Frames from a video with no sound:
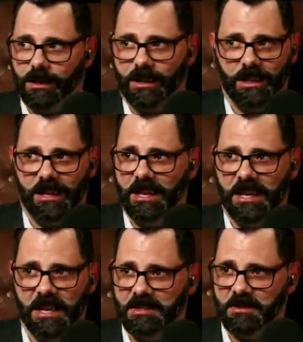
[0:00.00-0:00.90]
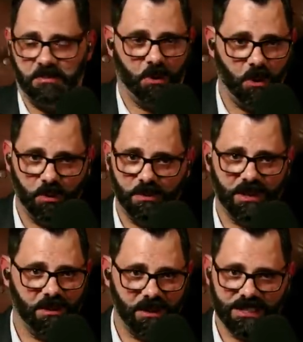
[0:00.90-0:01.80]
and Sproul would
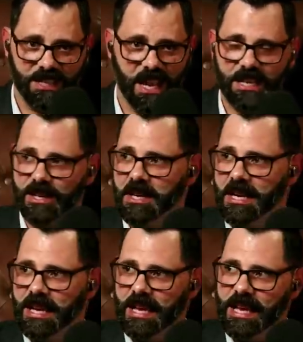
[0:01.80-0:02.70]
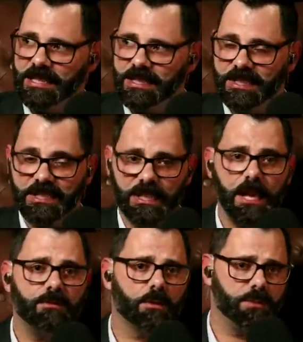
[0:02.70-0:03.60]
be on my side here, it's the
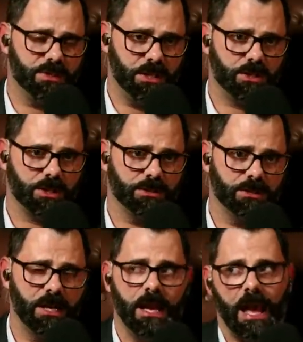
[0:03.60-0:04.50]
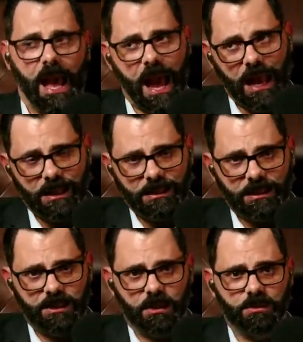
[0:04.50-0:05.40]
safer position. And
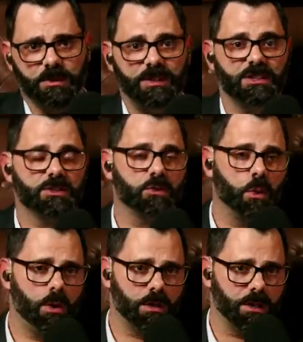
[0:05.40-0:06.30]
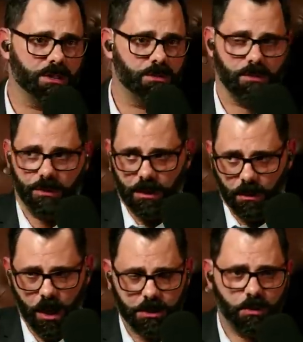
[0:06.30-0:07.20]
in terms of historically, so the
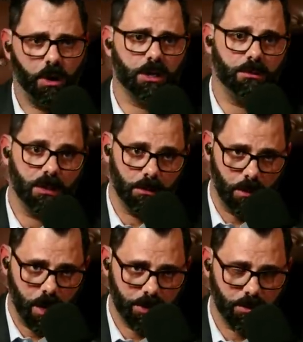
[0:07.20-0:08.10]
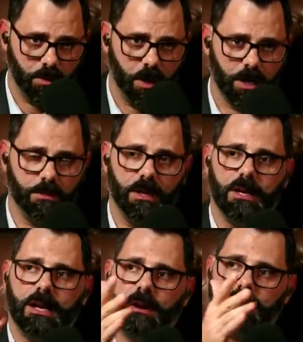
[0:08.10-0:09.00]
theological argument, logical
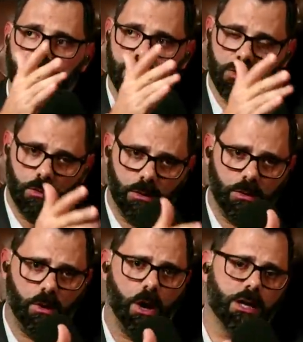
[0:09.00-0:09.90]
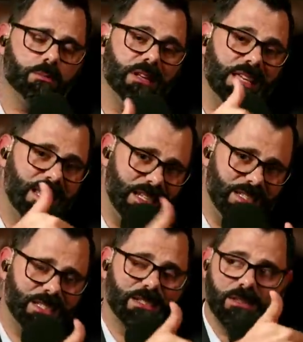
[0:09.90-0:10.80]
argument, and now historical argument, it
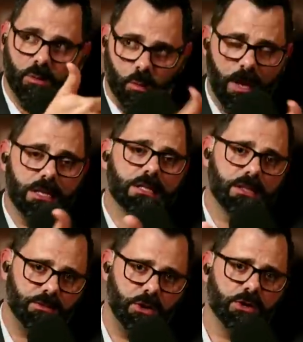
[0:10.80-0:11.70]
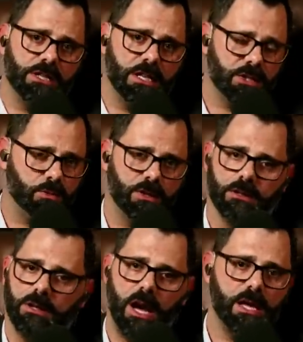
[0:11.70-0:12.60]
is the witness of church history,
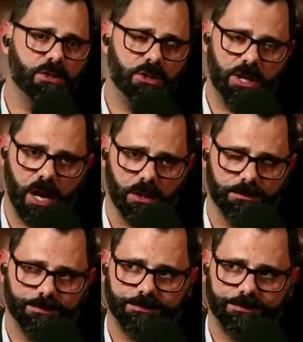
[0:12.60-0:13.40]
the lion's share.